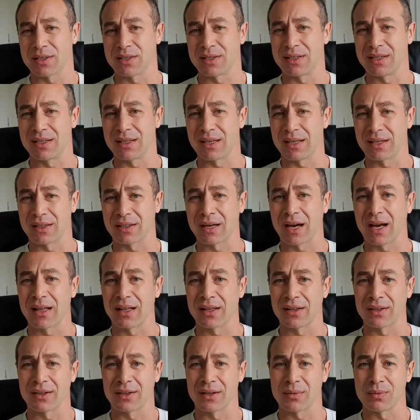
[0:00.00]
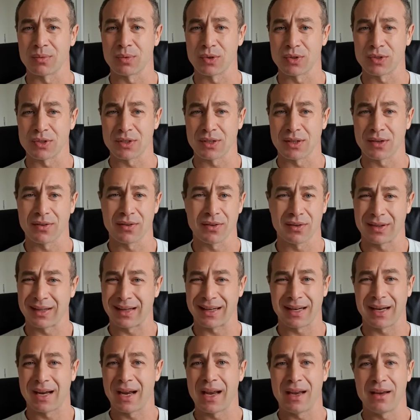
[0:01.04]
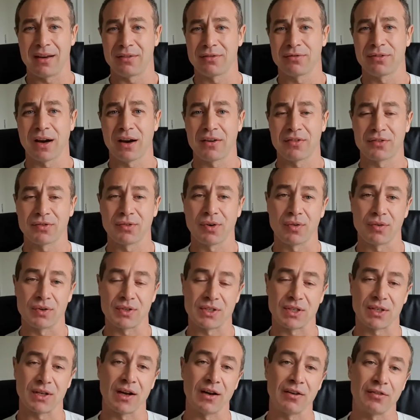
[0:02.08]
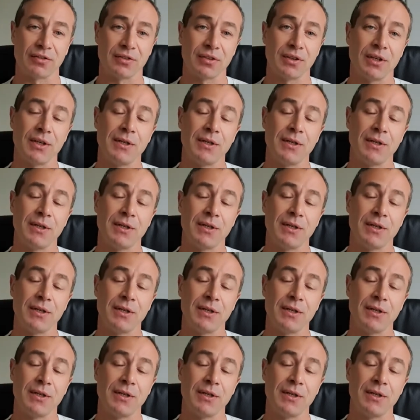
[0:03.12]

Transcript: didn't get color that I wanted and thought like, hey, 512 is enough.